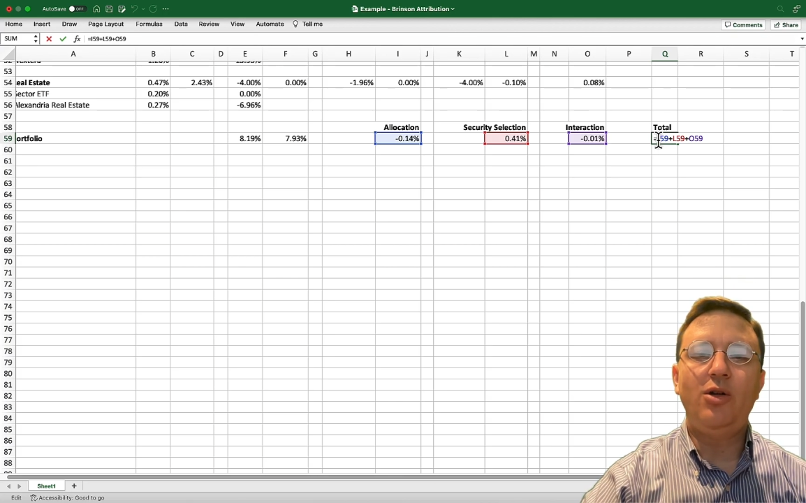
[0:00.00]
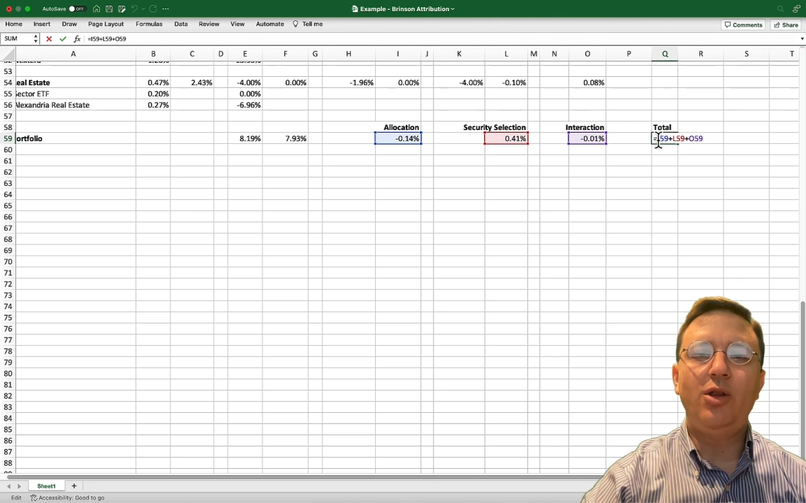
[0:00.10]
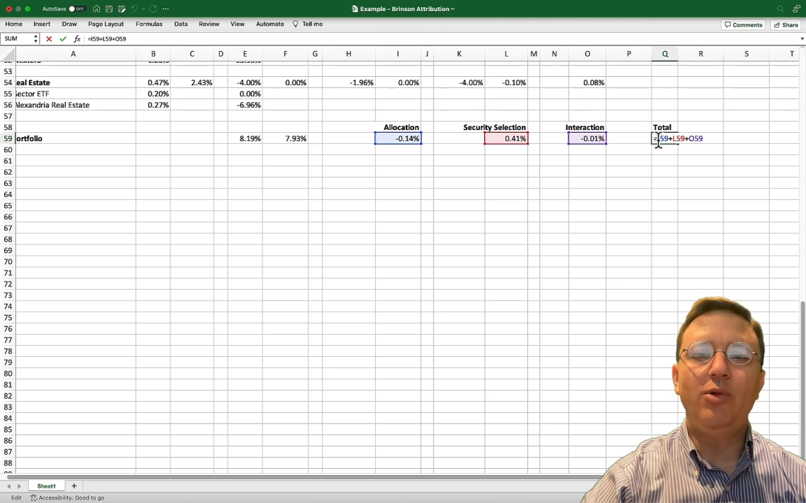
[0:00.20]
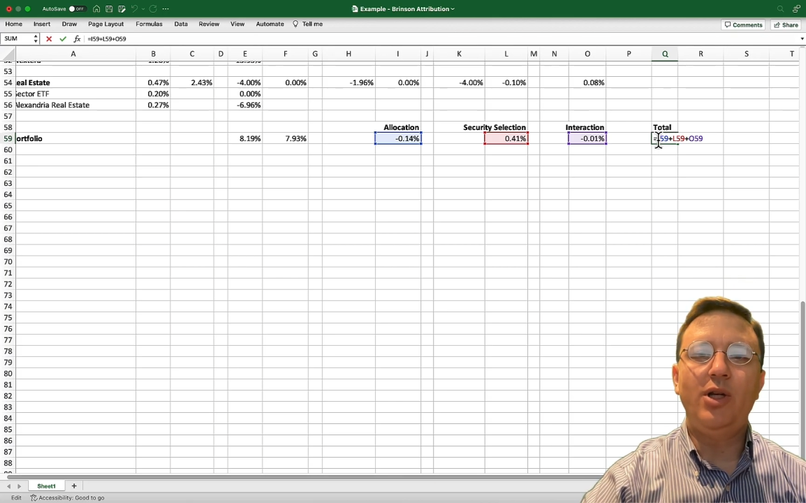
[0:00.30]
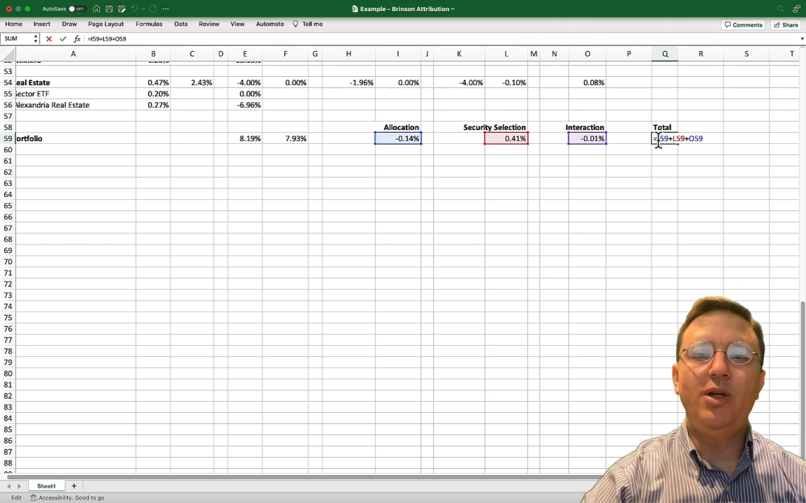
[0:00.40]

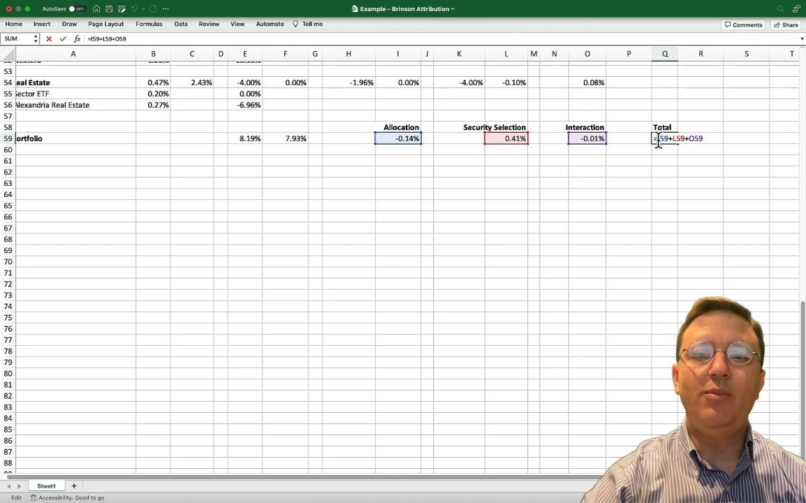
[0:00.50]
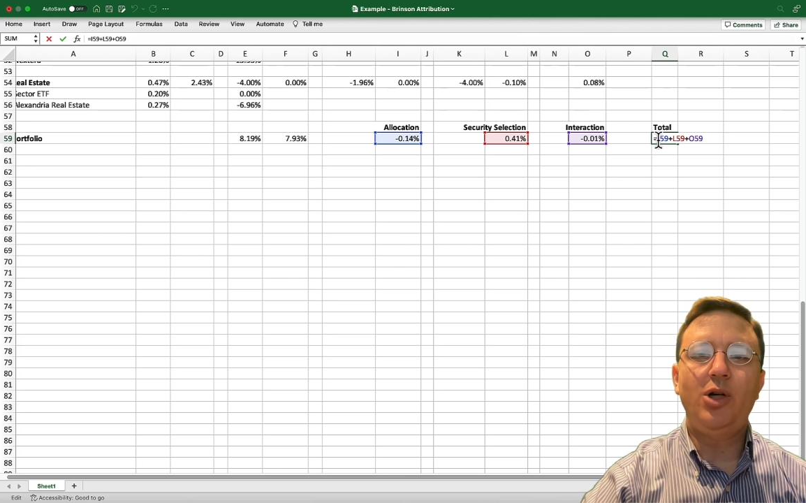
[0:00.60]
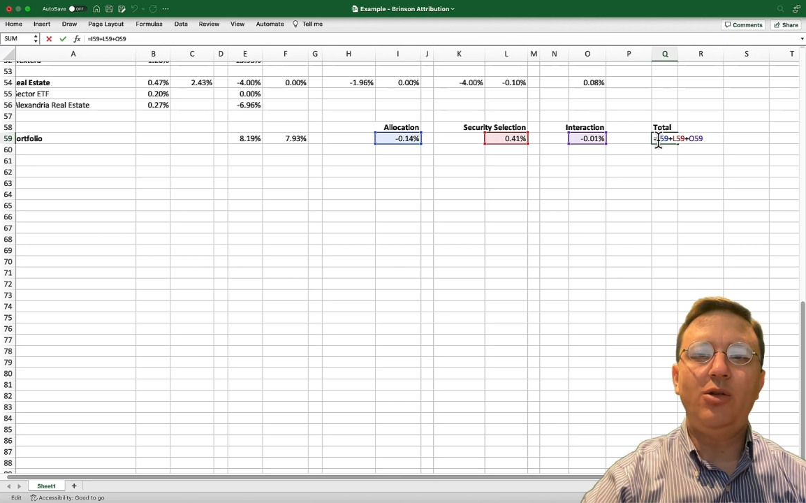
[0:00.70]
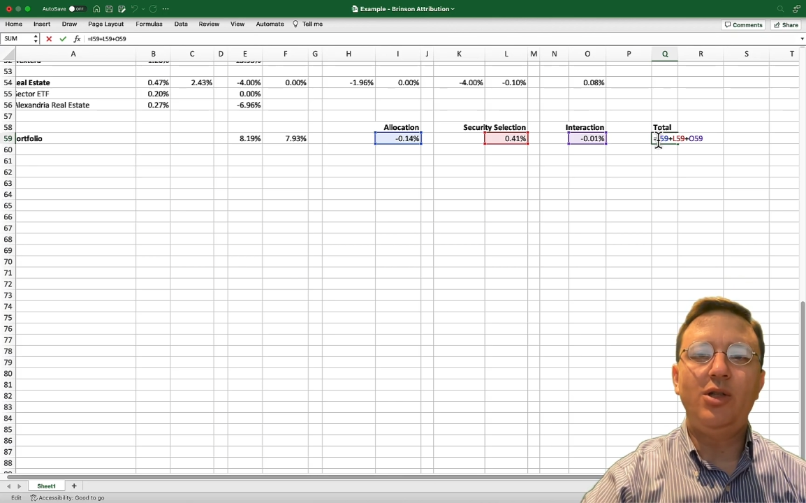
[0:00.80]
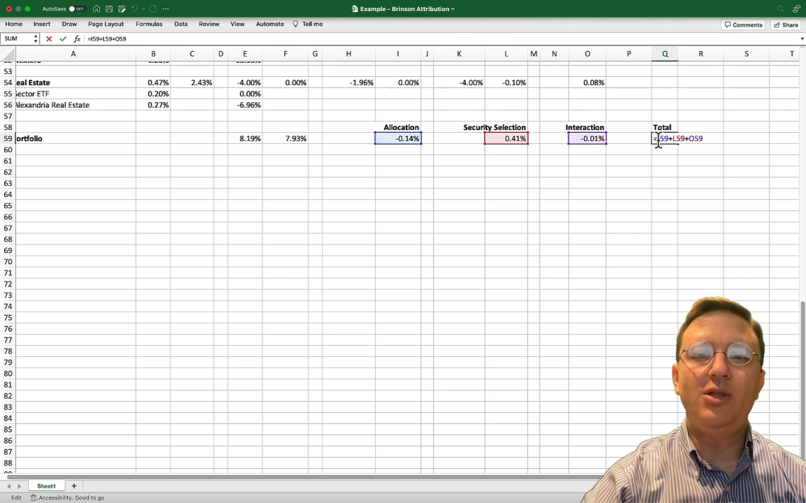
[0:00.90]
three
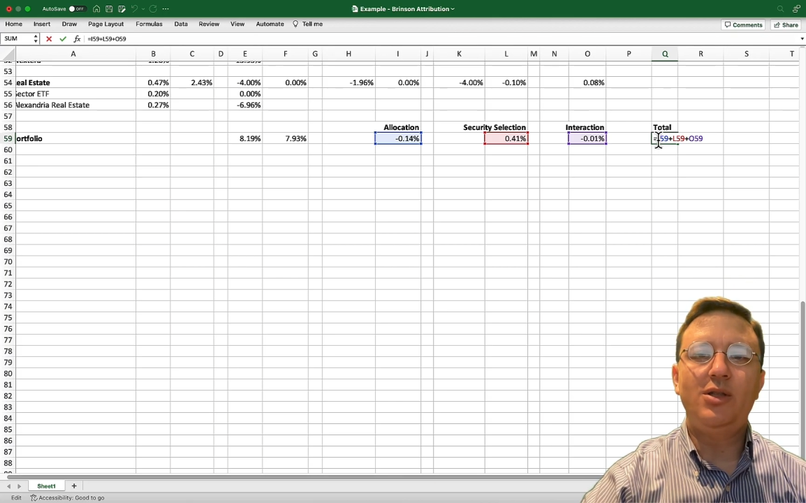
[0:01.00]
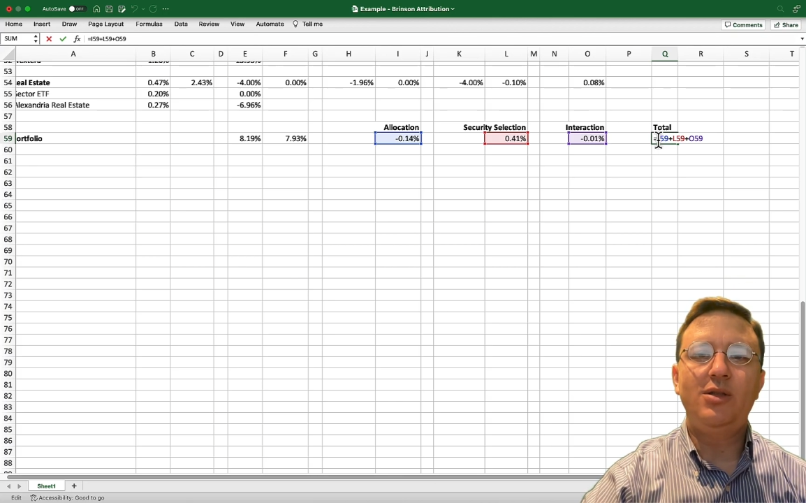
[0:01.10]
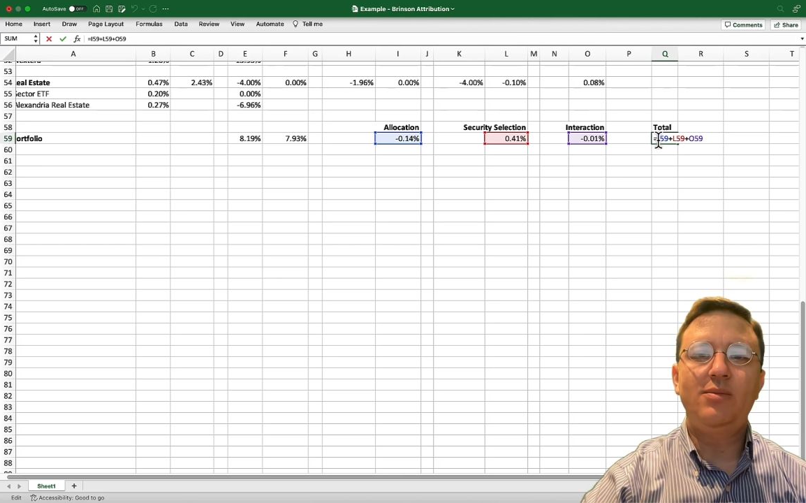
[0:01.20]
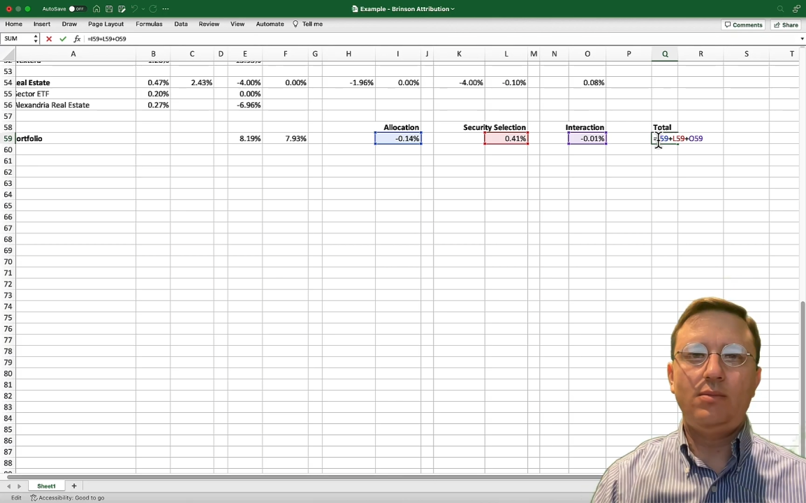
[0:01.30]
components.